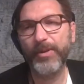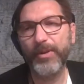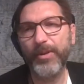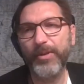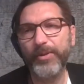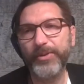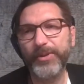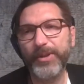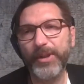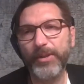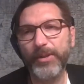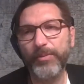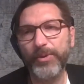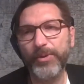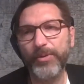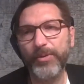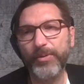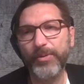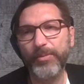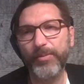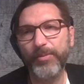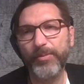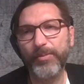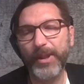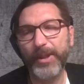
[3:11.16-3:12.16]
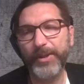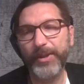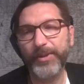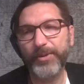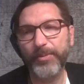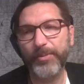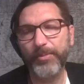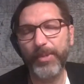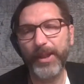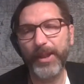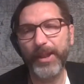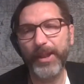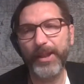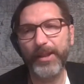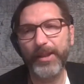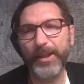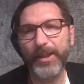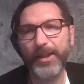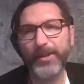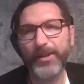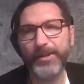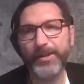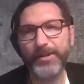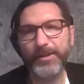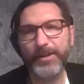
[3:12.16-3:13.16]
roles that we should also play
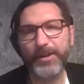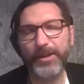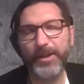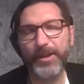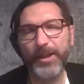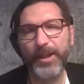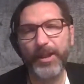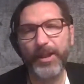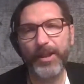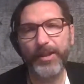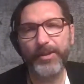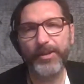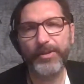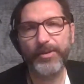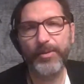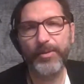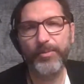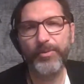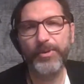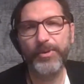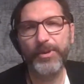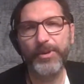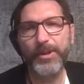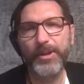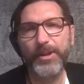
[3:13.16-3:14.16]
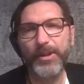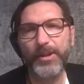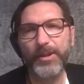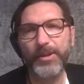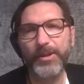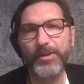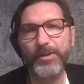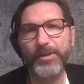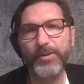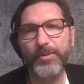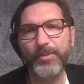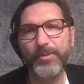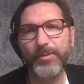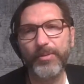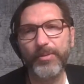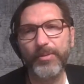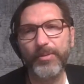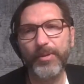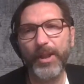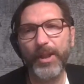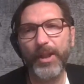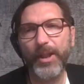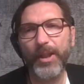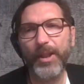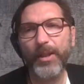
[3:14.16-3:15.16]
as community is to
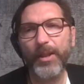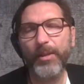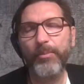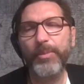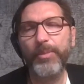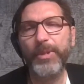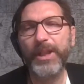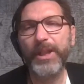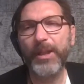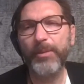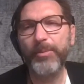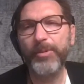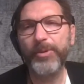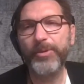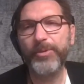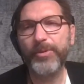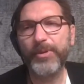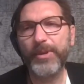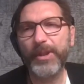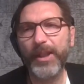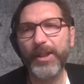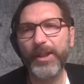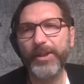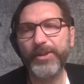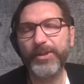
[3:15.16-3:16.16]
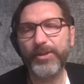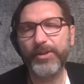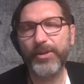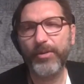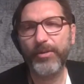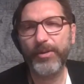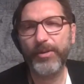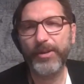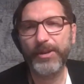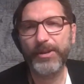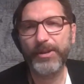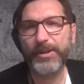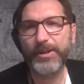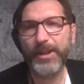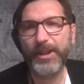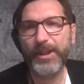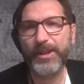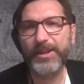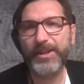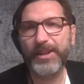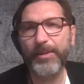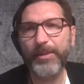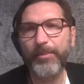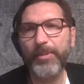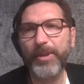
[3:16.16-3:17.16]
be able to tell stories that
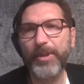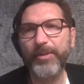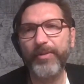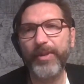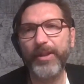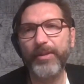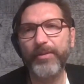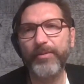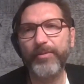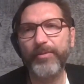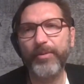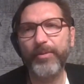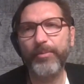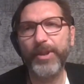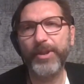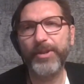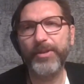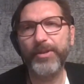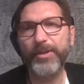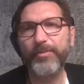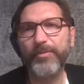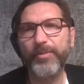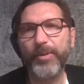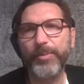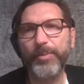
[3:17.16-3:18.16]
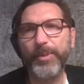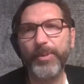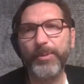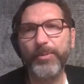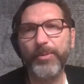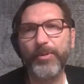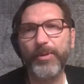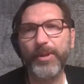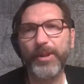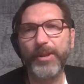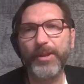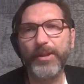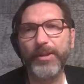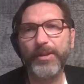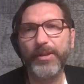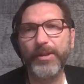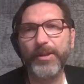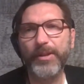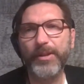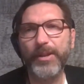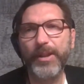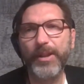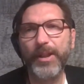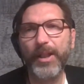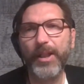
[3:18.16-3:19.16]
simplify information for people rather
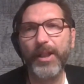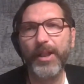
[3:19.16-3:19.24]
than